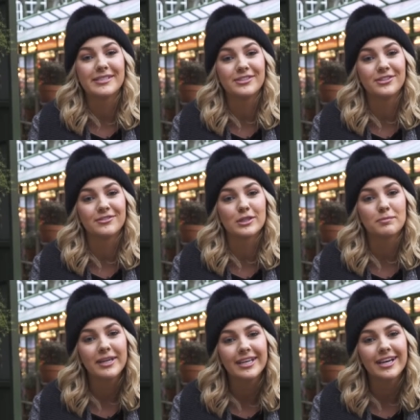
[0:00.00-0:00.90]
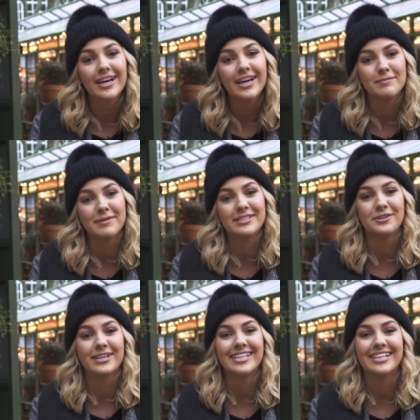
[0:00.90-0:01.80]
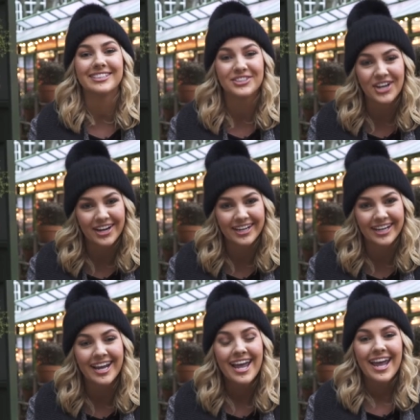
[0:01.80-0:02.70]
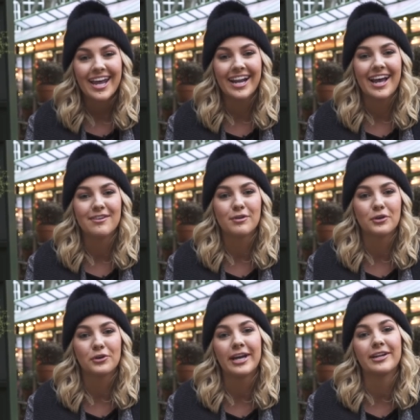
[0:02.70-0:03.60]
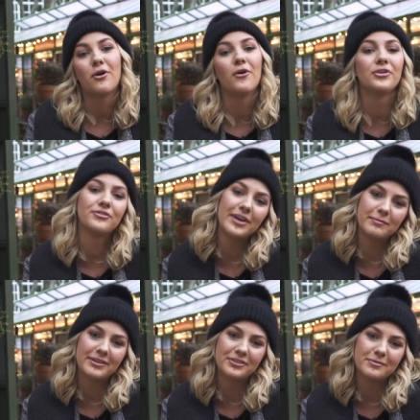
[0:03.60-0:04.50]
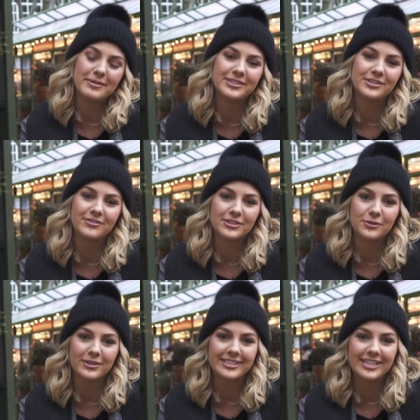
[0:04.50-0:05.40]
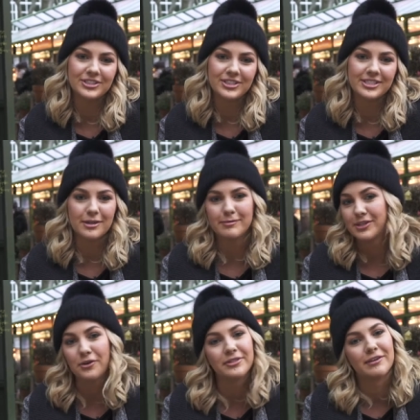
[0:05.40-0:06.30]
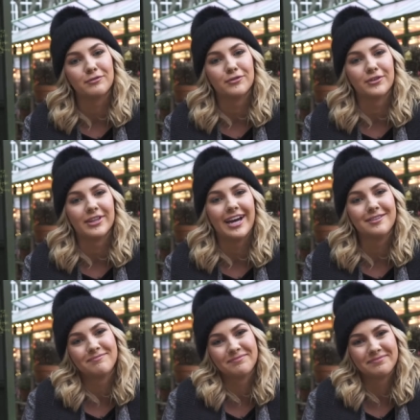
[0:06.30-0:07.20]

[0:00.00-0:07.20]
Miss Universe Pia and Miss USA Deshauna, and I have created a whole new family through the Miss Universe organization, so I'm so thankful for that.